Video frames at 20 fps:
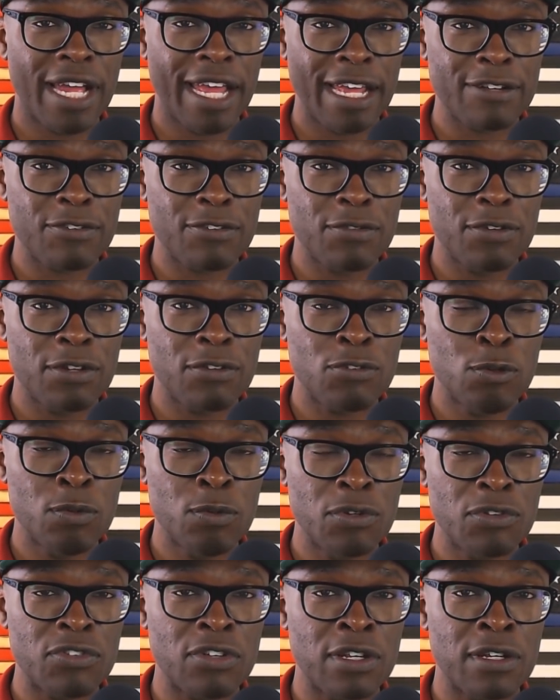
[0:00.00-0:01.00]
actress who
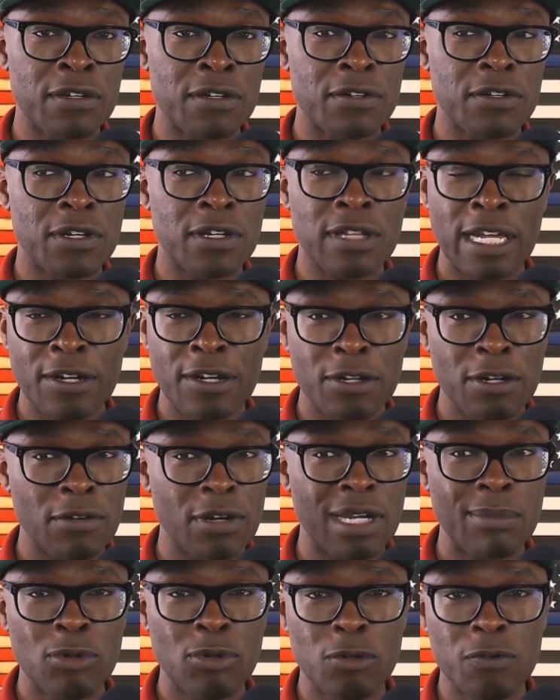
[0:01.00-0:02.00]
was in a lot of
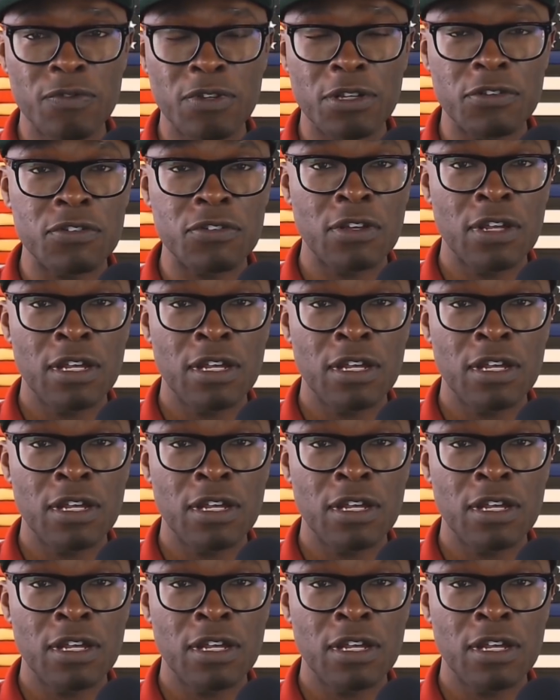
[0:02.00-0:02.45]
great movies.